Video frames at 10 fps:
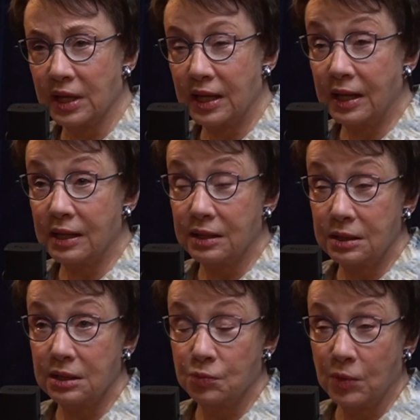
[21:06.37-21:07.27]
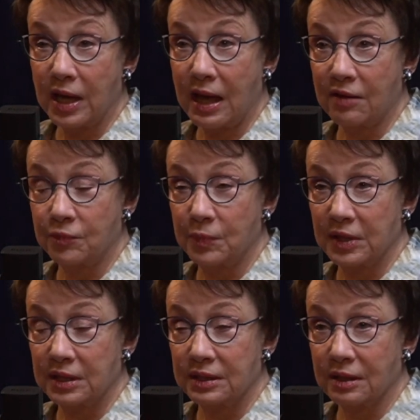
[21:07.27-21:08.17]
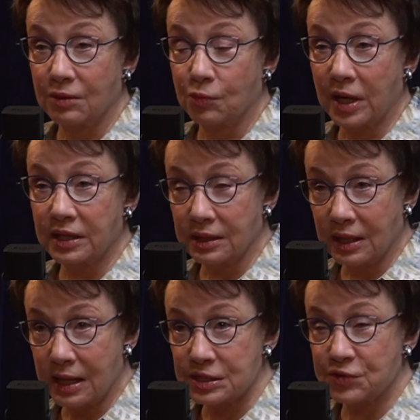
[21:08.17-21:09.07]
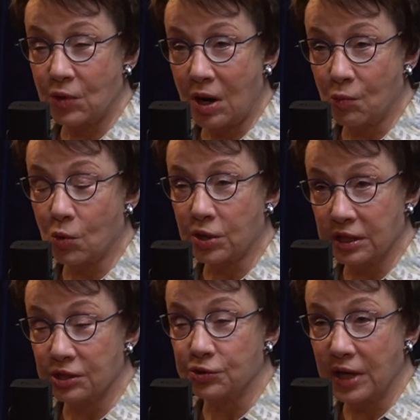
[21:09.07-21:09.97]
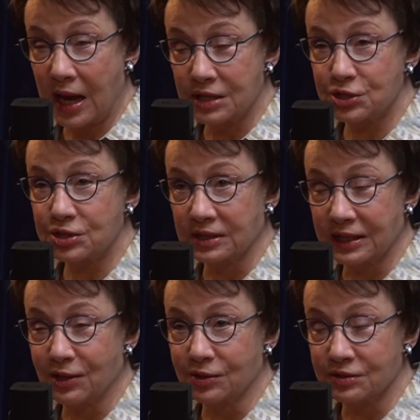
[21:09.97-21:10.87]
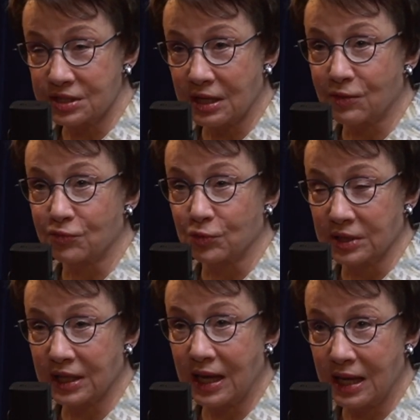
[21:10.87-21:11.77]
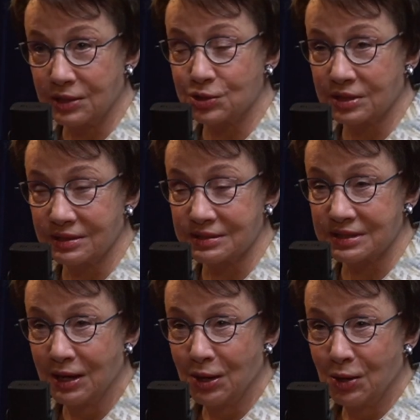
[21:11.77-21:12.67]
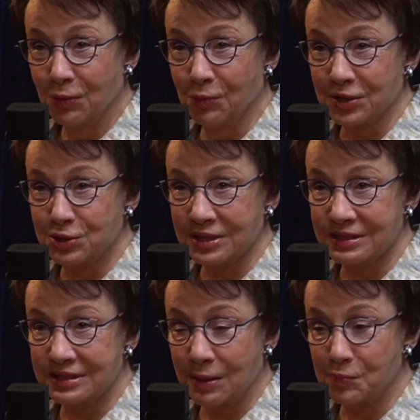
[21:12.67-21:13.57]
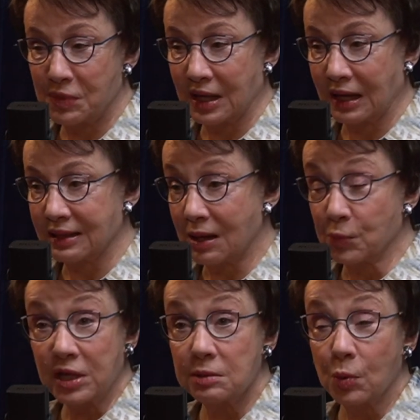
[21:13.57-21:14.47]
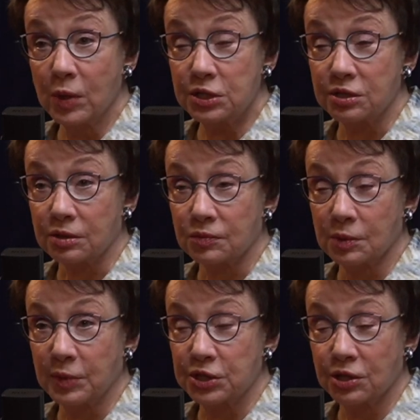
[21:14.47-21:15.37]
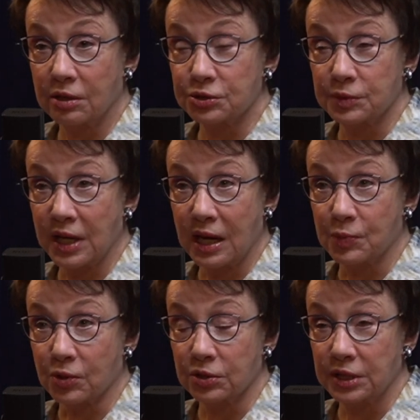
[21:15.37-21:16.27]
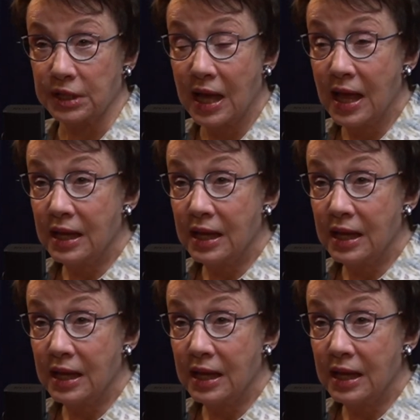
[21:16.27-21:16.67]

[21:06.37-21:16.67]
And indeed, we have been recognized for our work internationally on several occasions, which is something that we can point to when we talk to a neighborhood.